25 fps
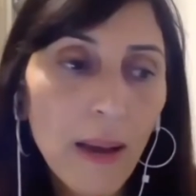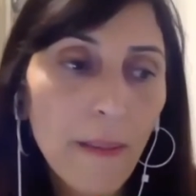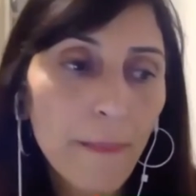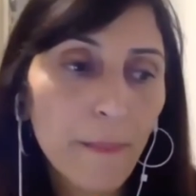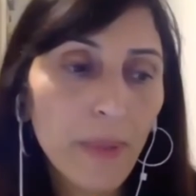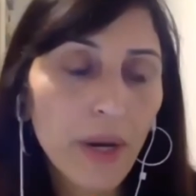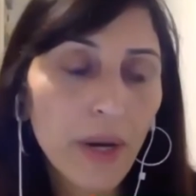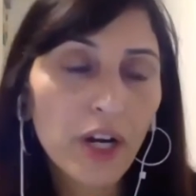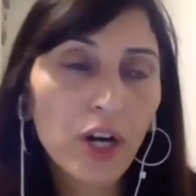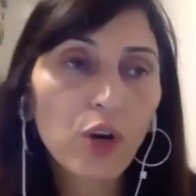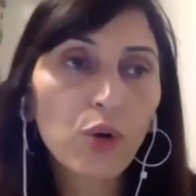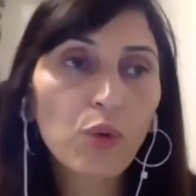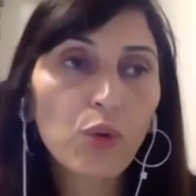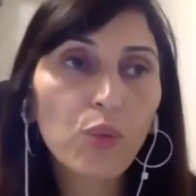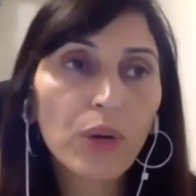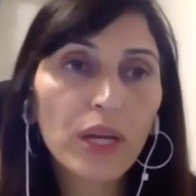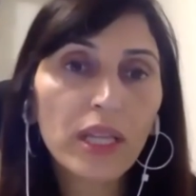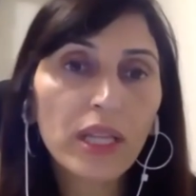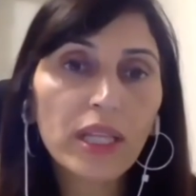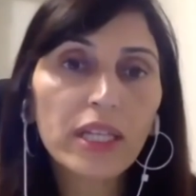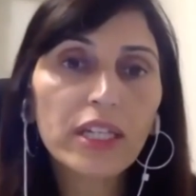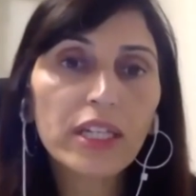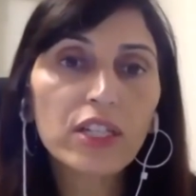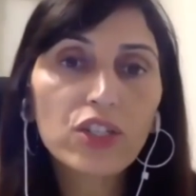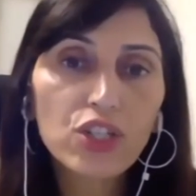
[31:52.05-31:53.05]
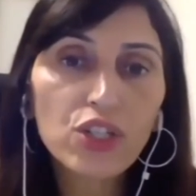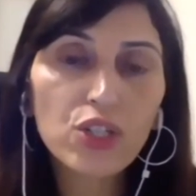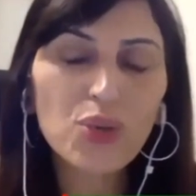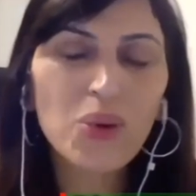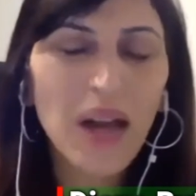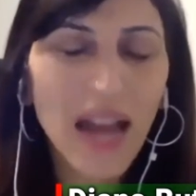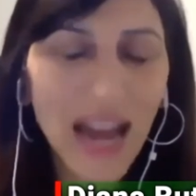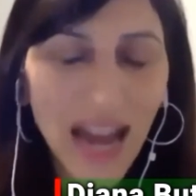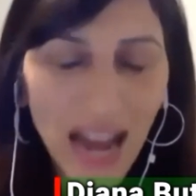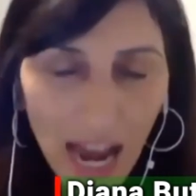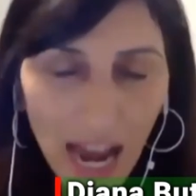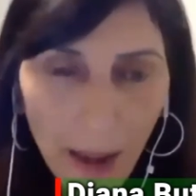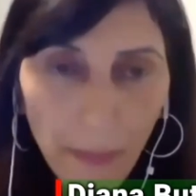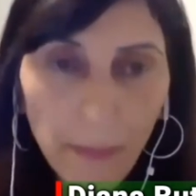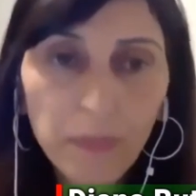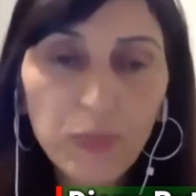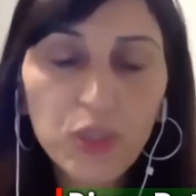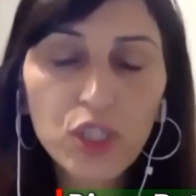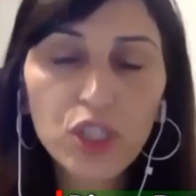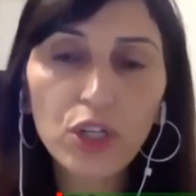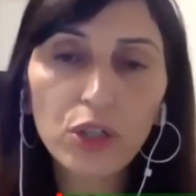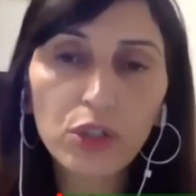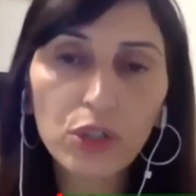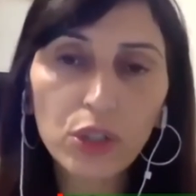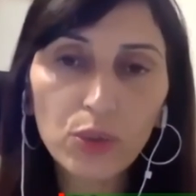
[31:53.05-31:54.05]
but are willing to do
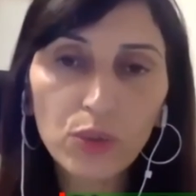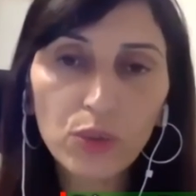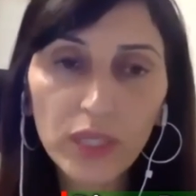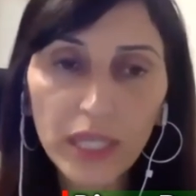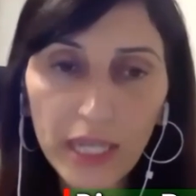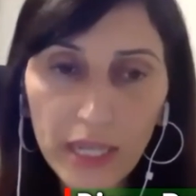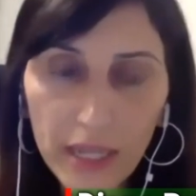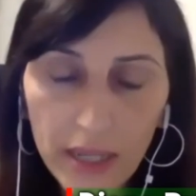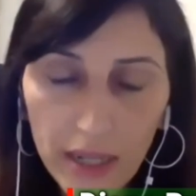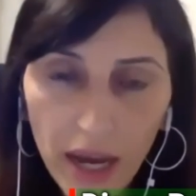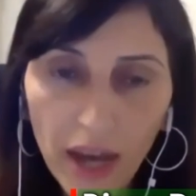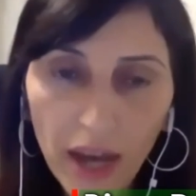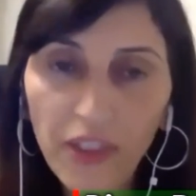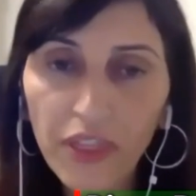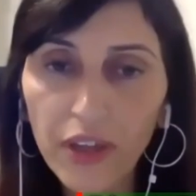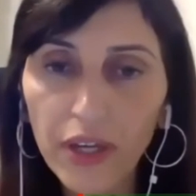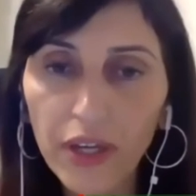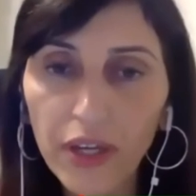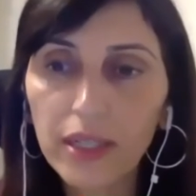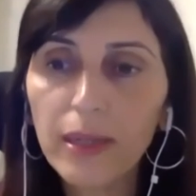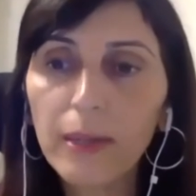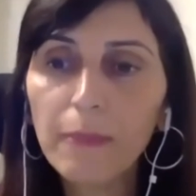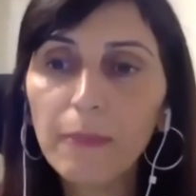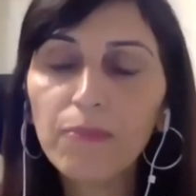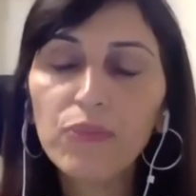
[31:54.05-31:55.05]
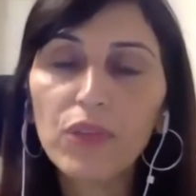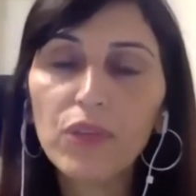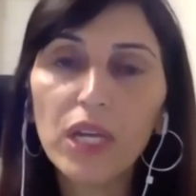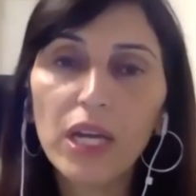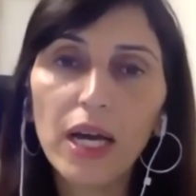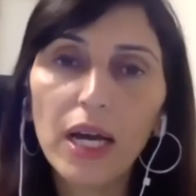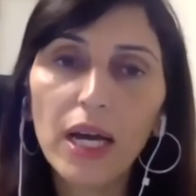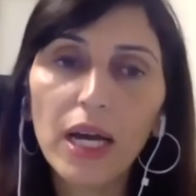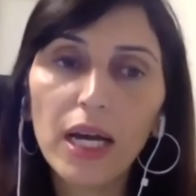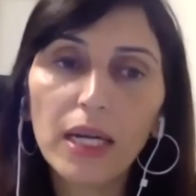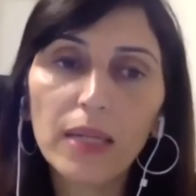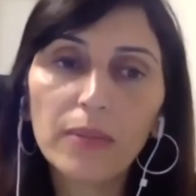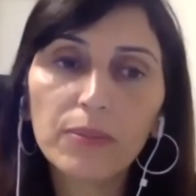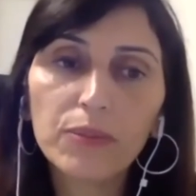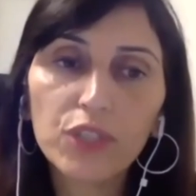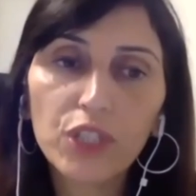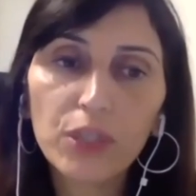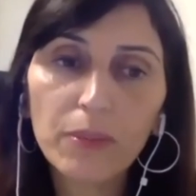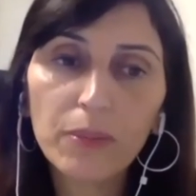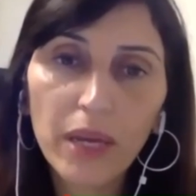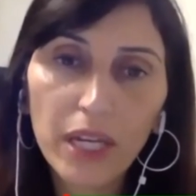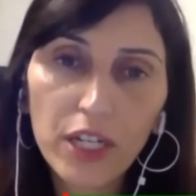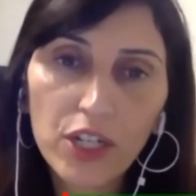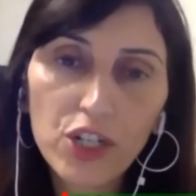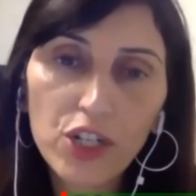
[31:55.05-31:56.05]
absolutely nothing to
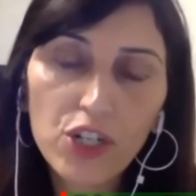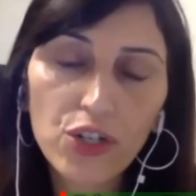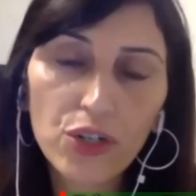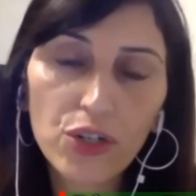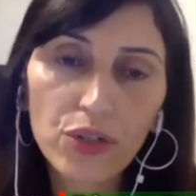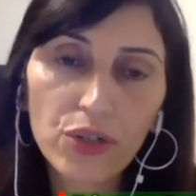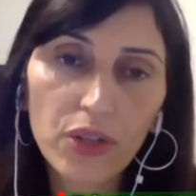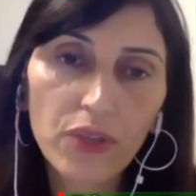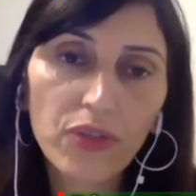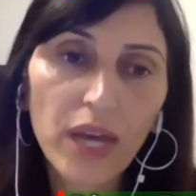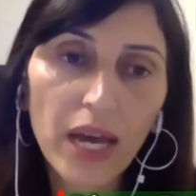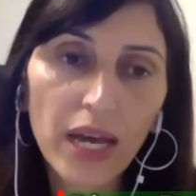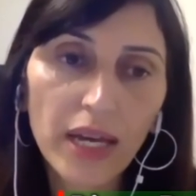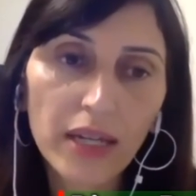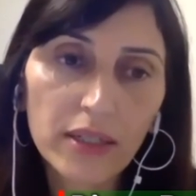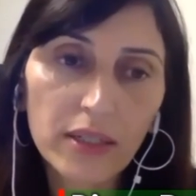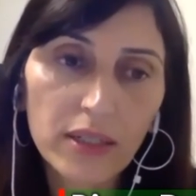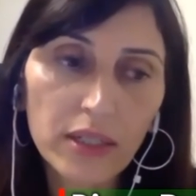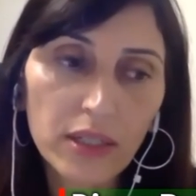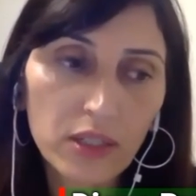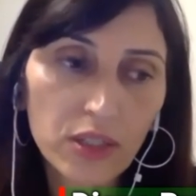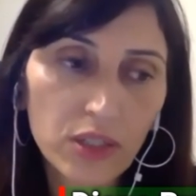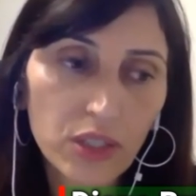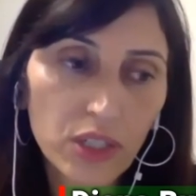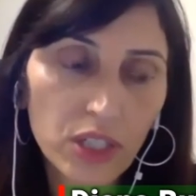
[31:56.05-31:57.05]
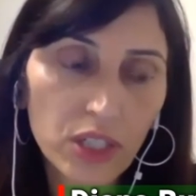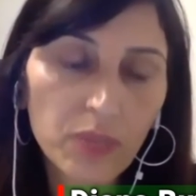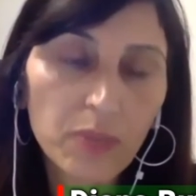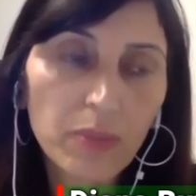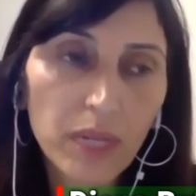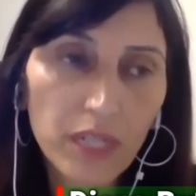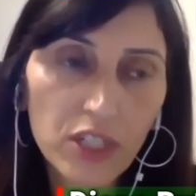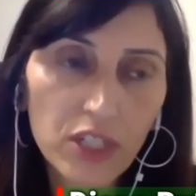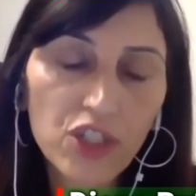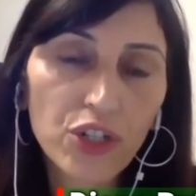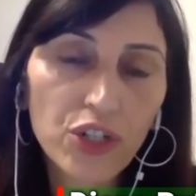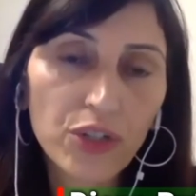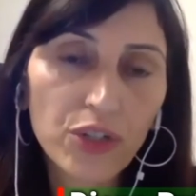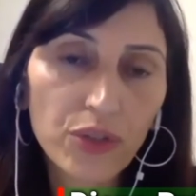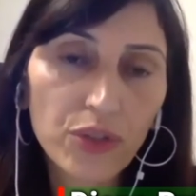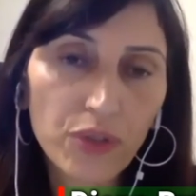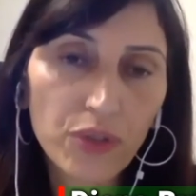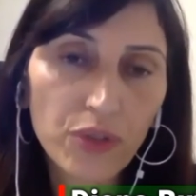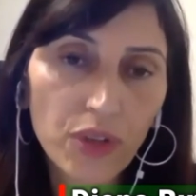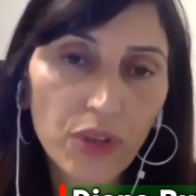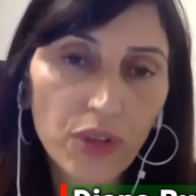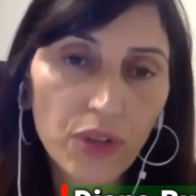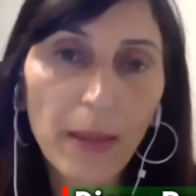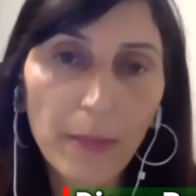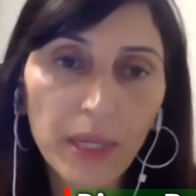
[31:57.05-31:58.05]
make sure
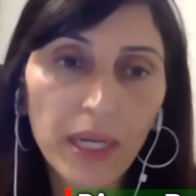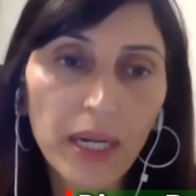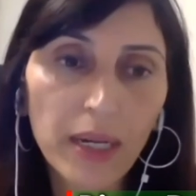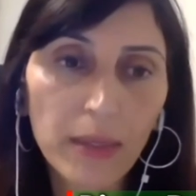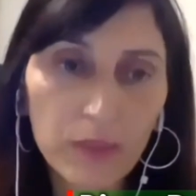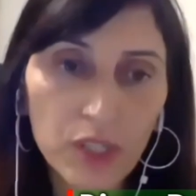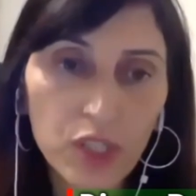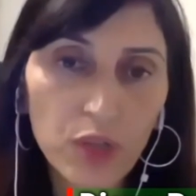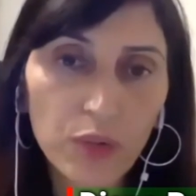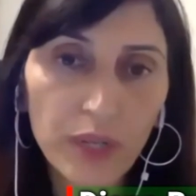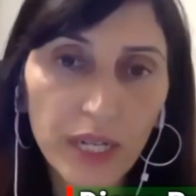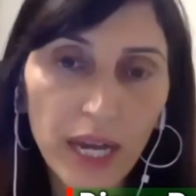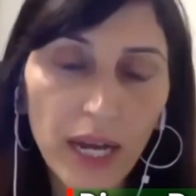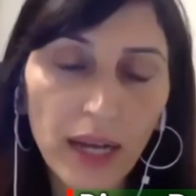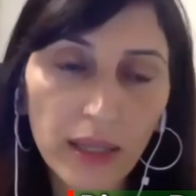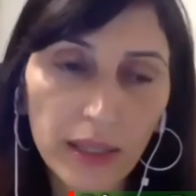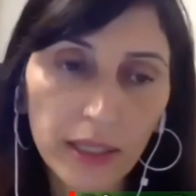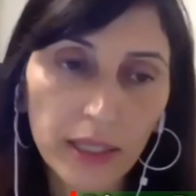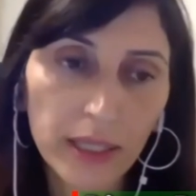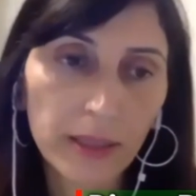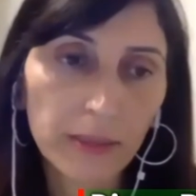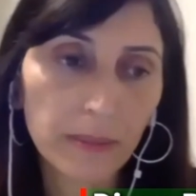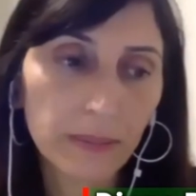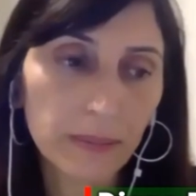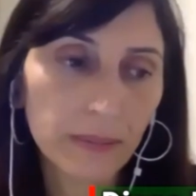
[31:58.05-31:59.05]
that becomes a reality.